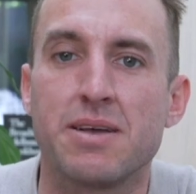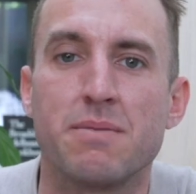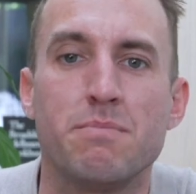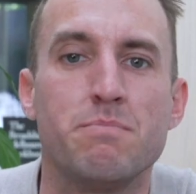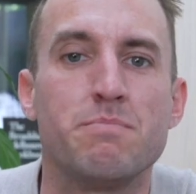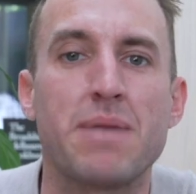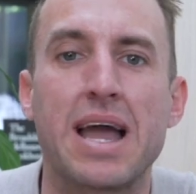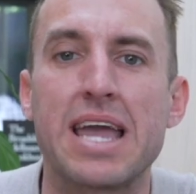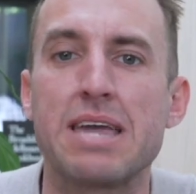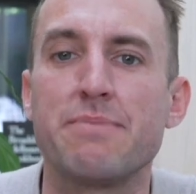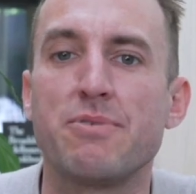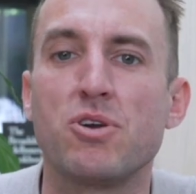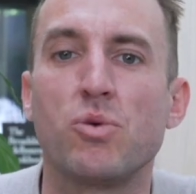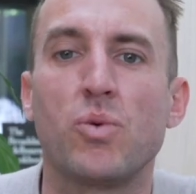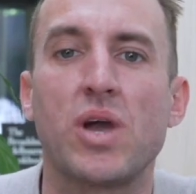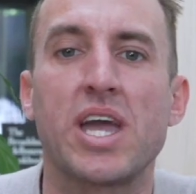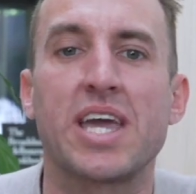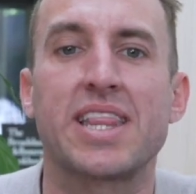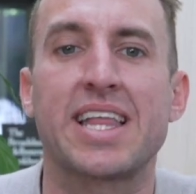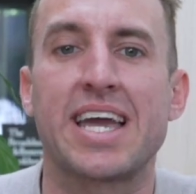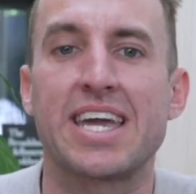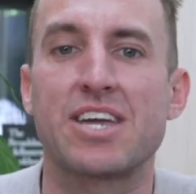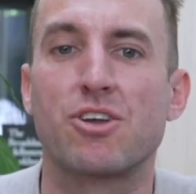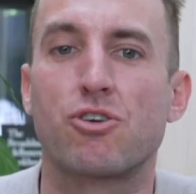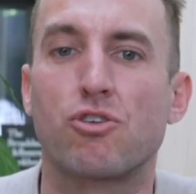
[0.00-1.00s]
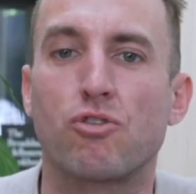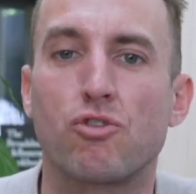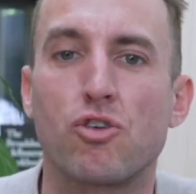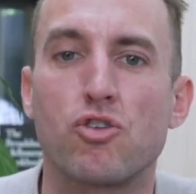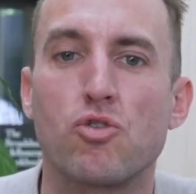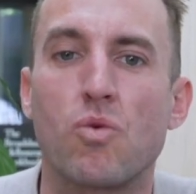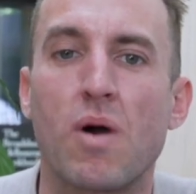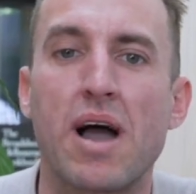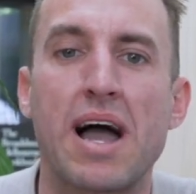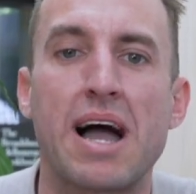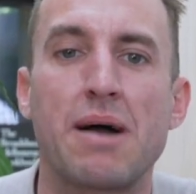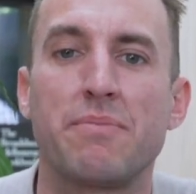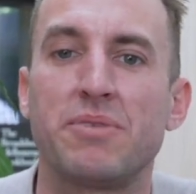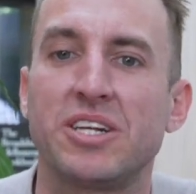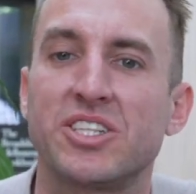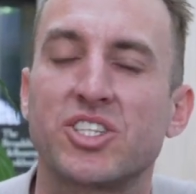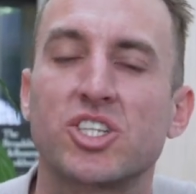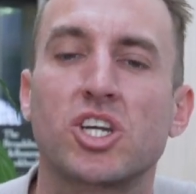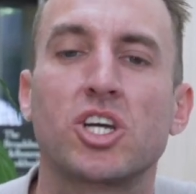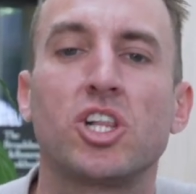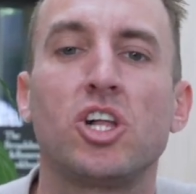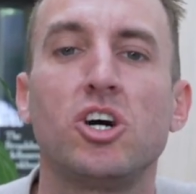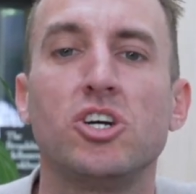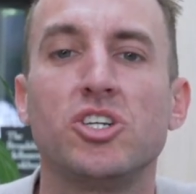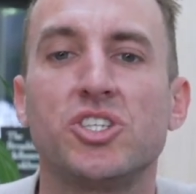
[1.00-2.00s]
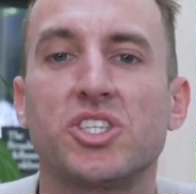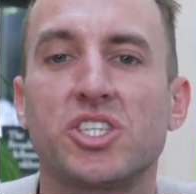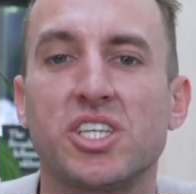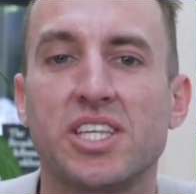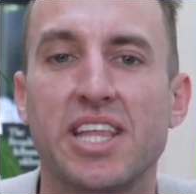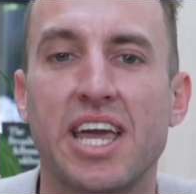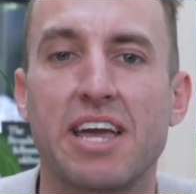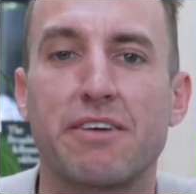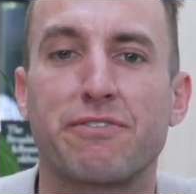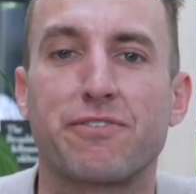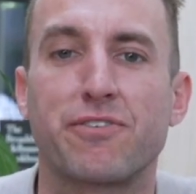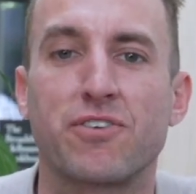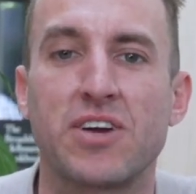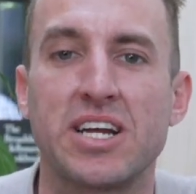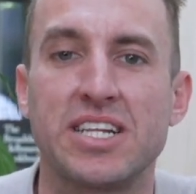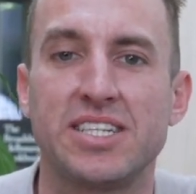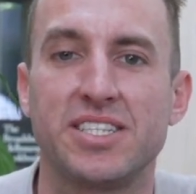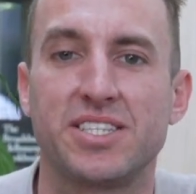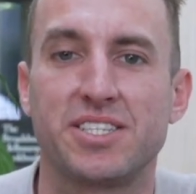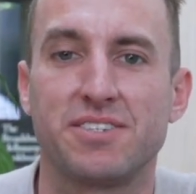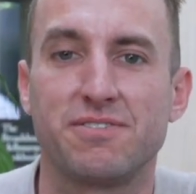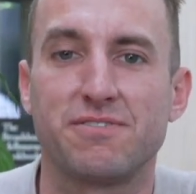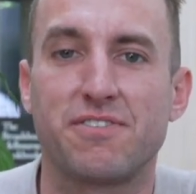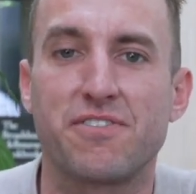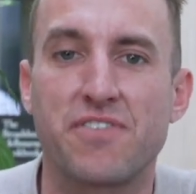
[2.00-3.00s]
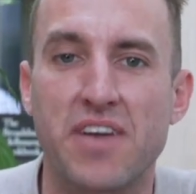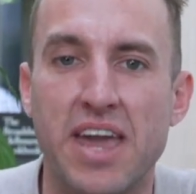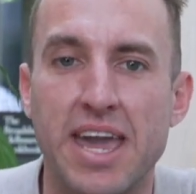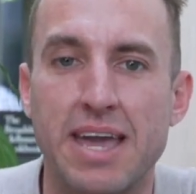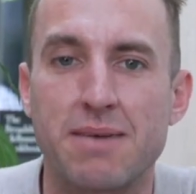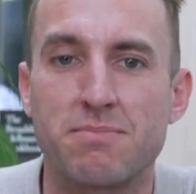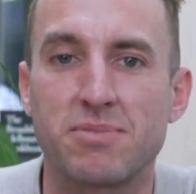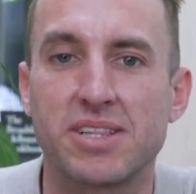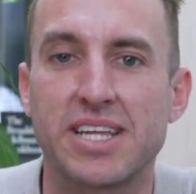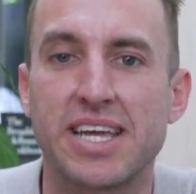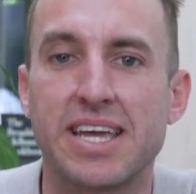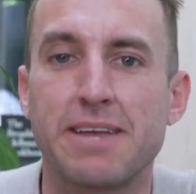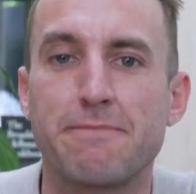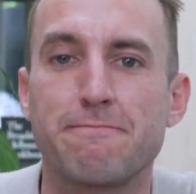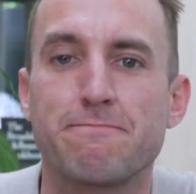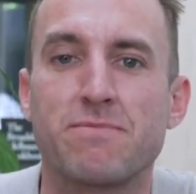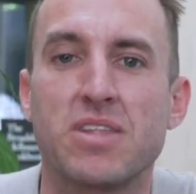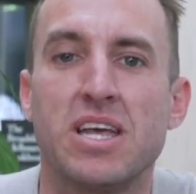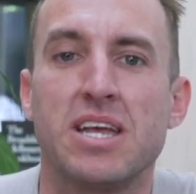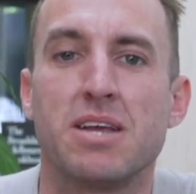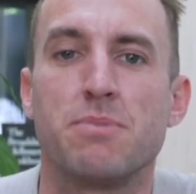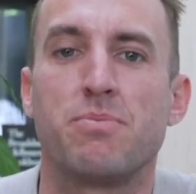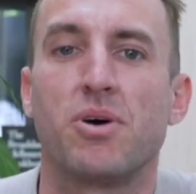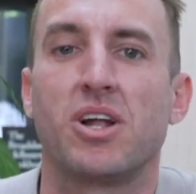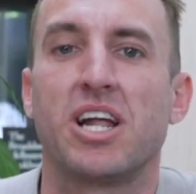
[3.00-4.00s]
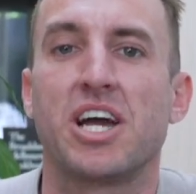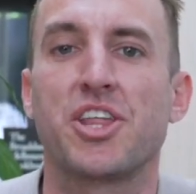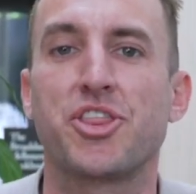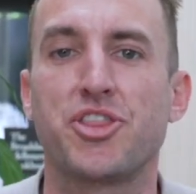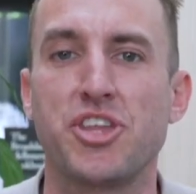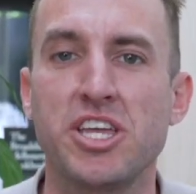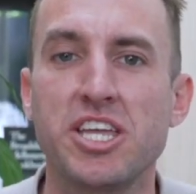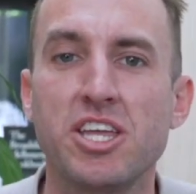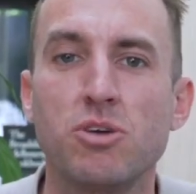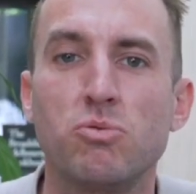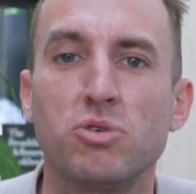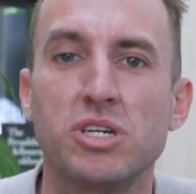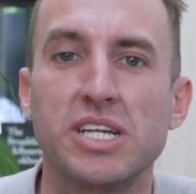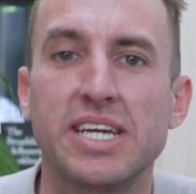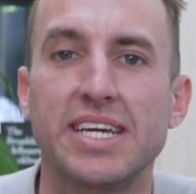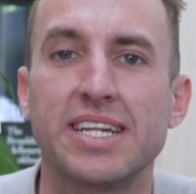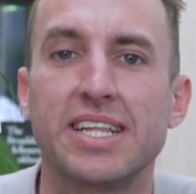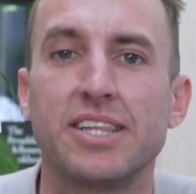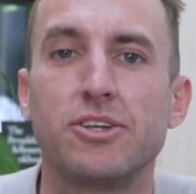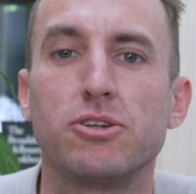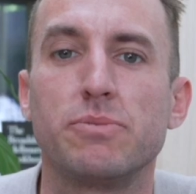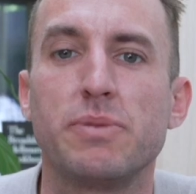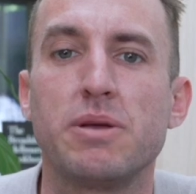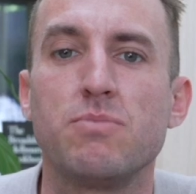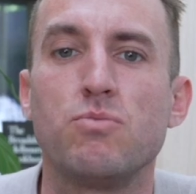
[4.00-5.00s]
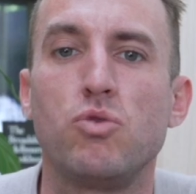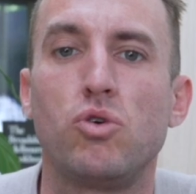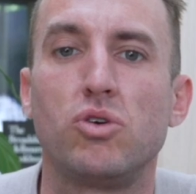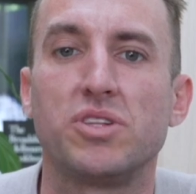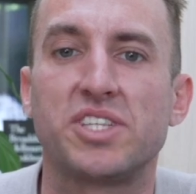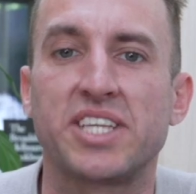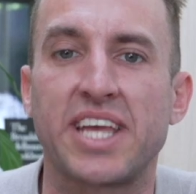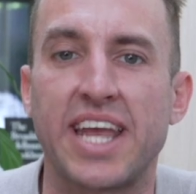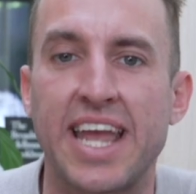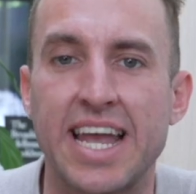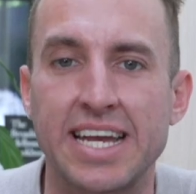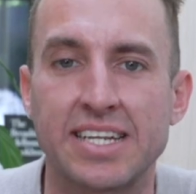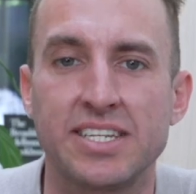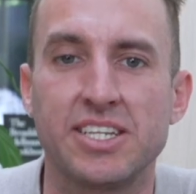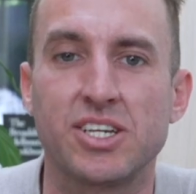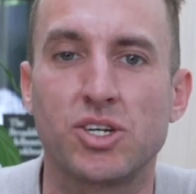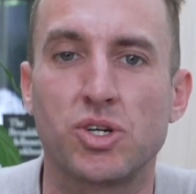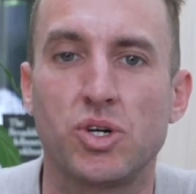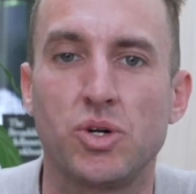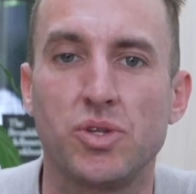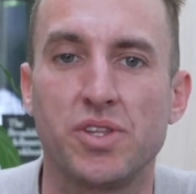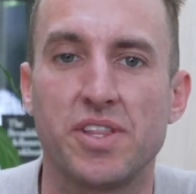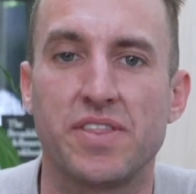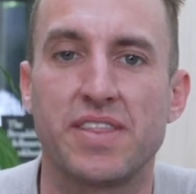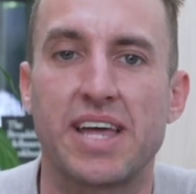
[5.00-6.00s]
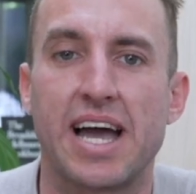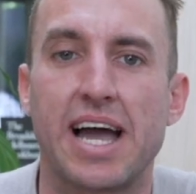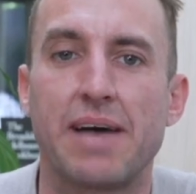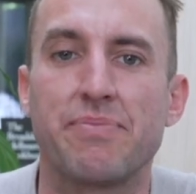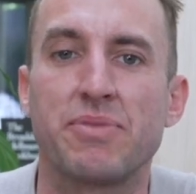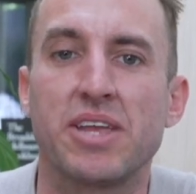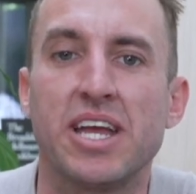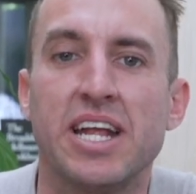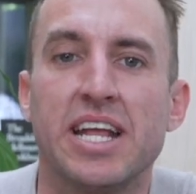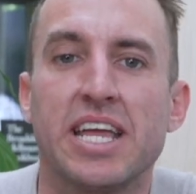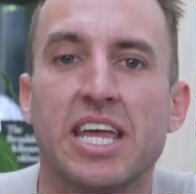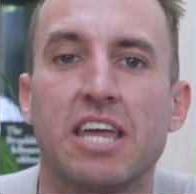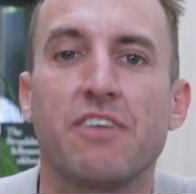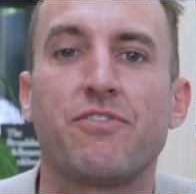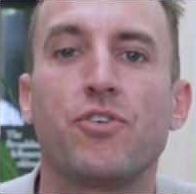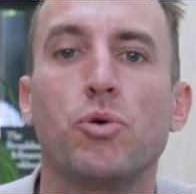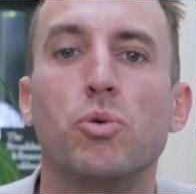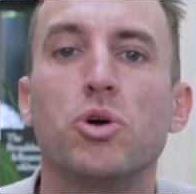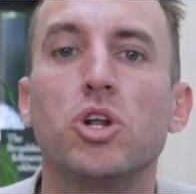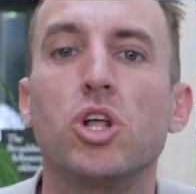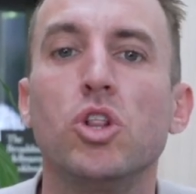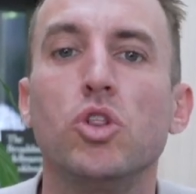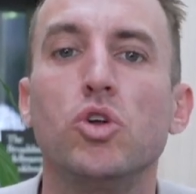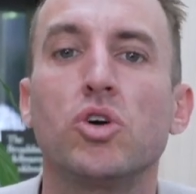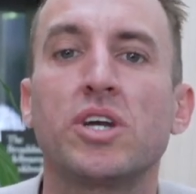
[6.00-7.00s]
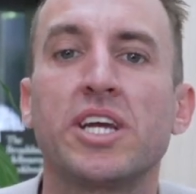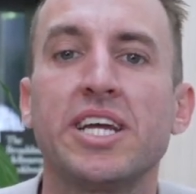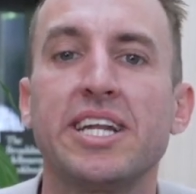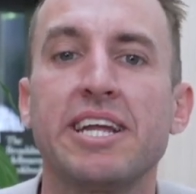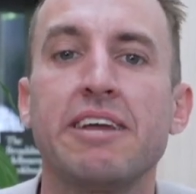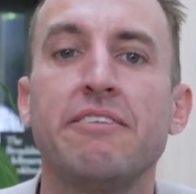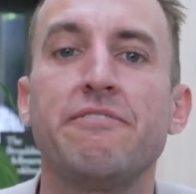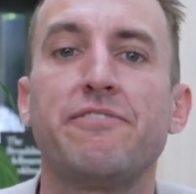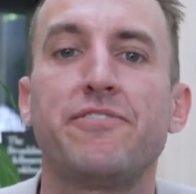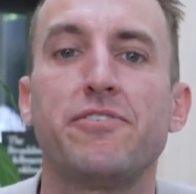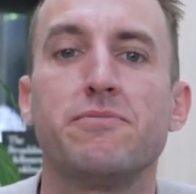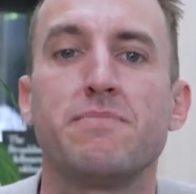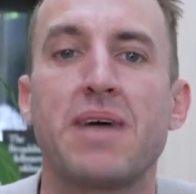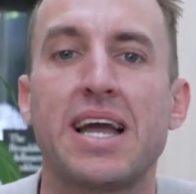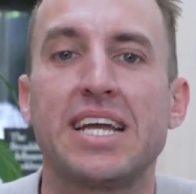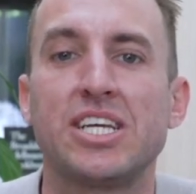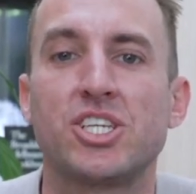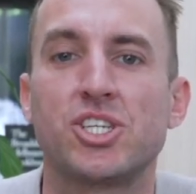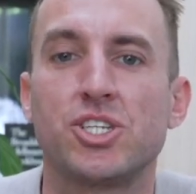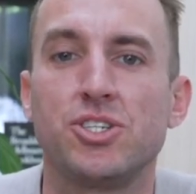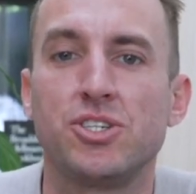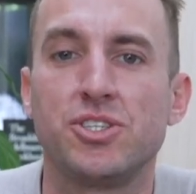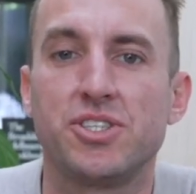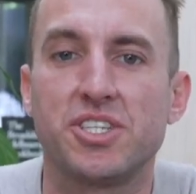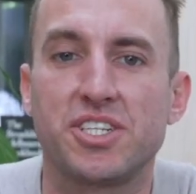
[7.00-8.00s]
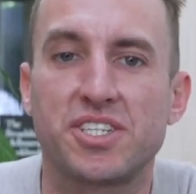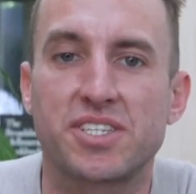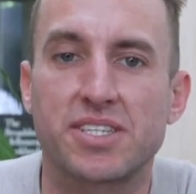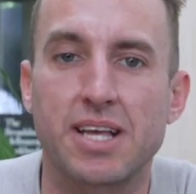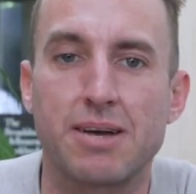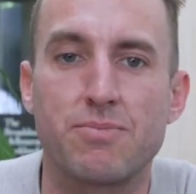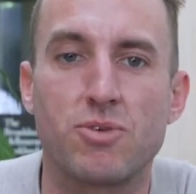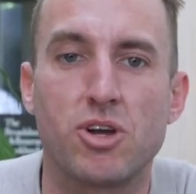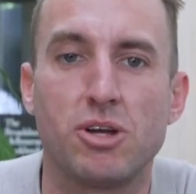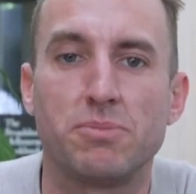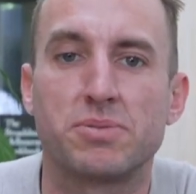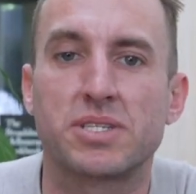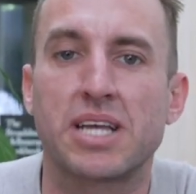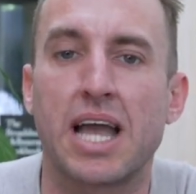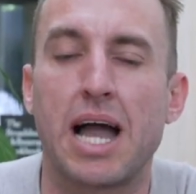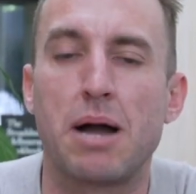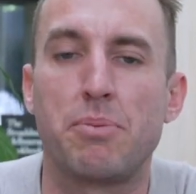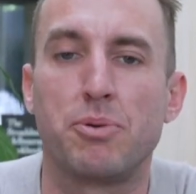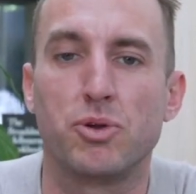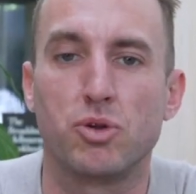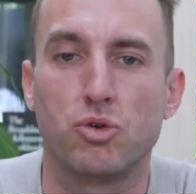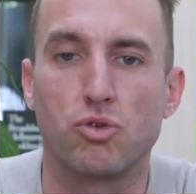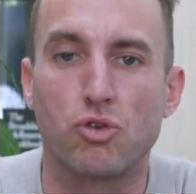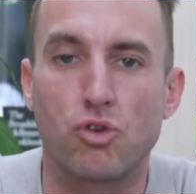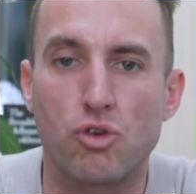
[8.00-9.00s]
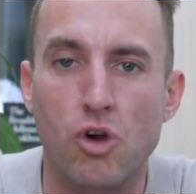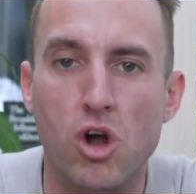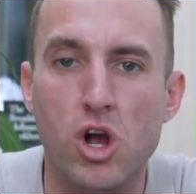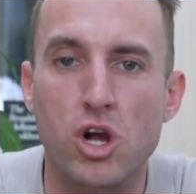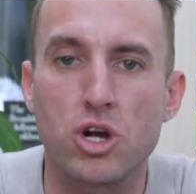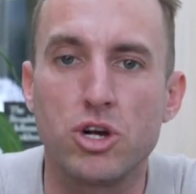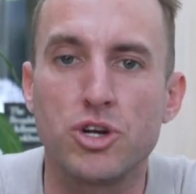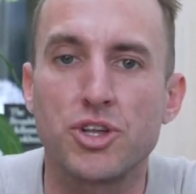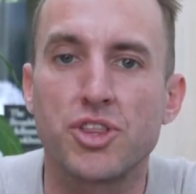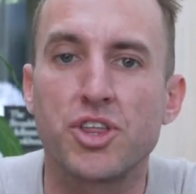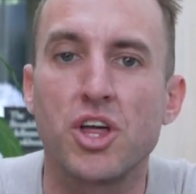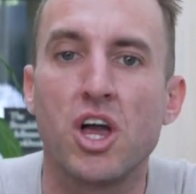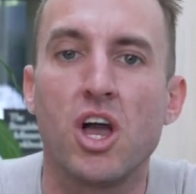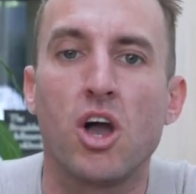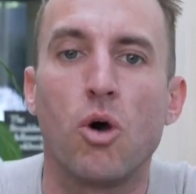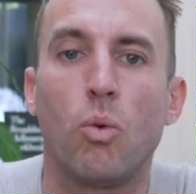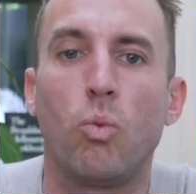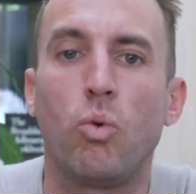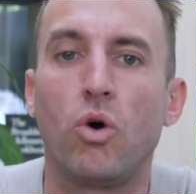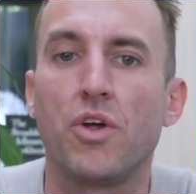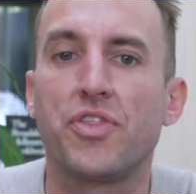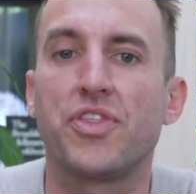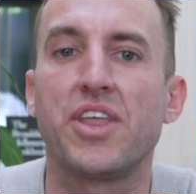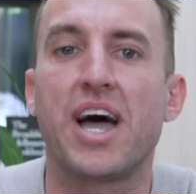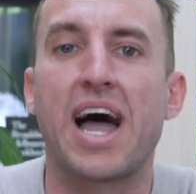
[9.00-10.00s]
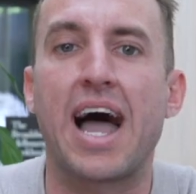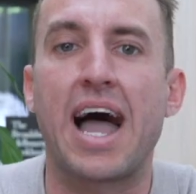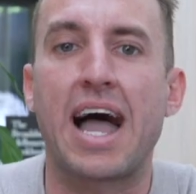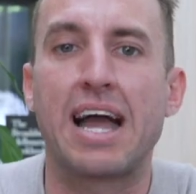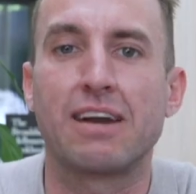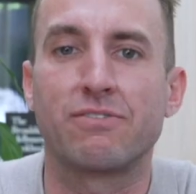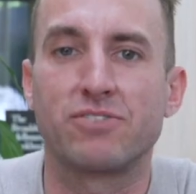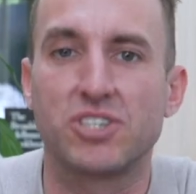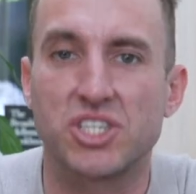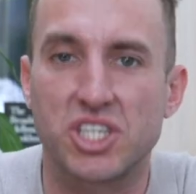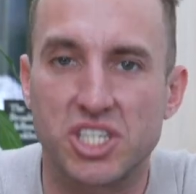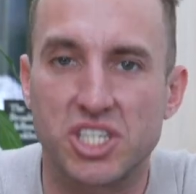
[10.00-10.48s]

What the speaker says: maybe where they grew up, it's close to their friends and family. But I think you want to get a little bit more technical than that. If you want to look at information on the suburb's capital growth, what the average